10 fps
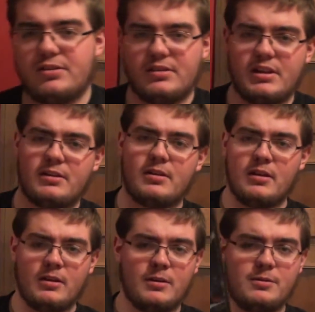seen
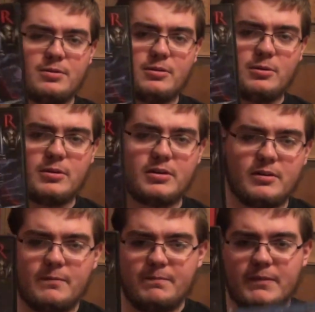
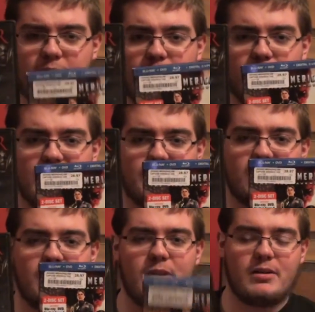Thor and
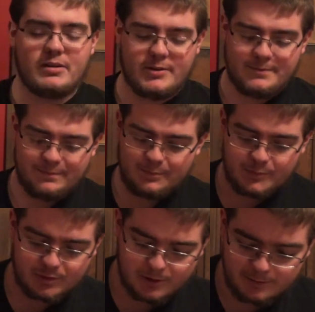Captain America.
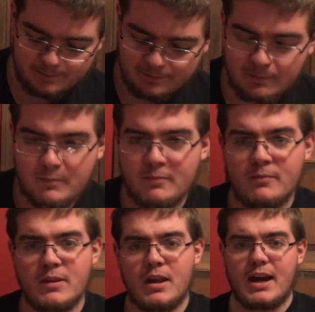So,
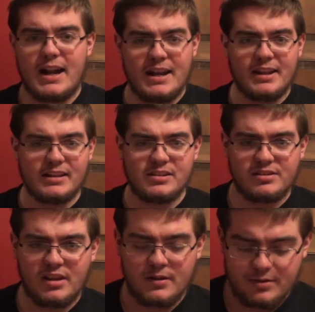I didn't get to
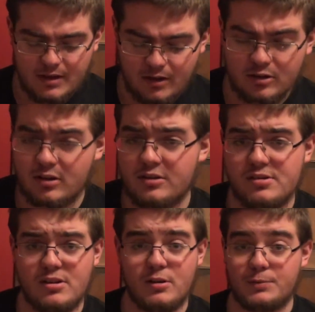see it in the theaters because,
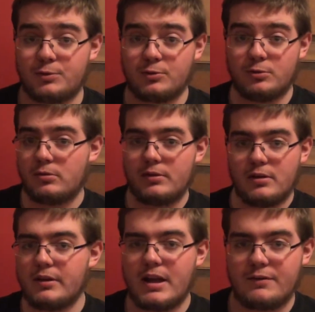you know, of school and
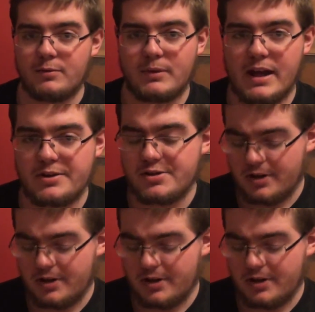all that from last